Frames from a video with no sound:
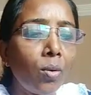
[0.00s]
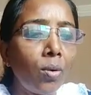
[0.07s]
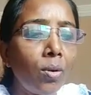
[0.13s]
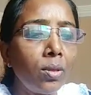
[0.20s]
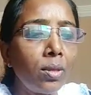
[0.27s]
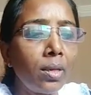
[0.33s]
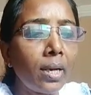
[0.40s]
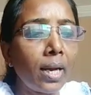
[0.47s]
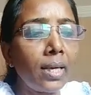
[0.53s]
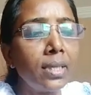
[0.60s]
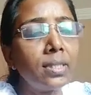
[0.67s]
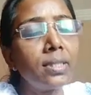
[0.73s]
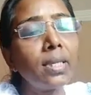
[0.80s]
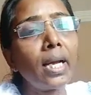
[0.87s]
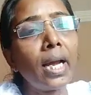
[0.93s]
all the
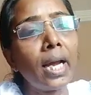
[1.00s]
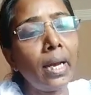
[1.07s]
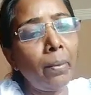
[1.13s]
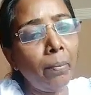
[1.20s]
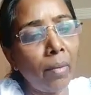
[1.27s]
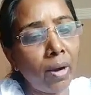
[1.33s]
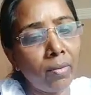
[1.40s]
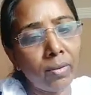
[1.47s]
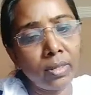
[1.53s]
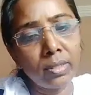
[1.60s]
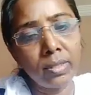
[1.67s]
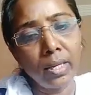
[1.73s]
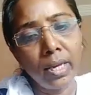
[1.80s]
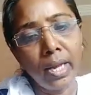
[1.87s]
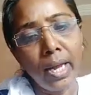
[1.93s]
rights and
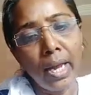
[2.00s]
powers,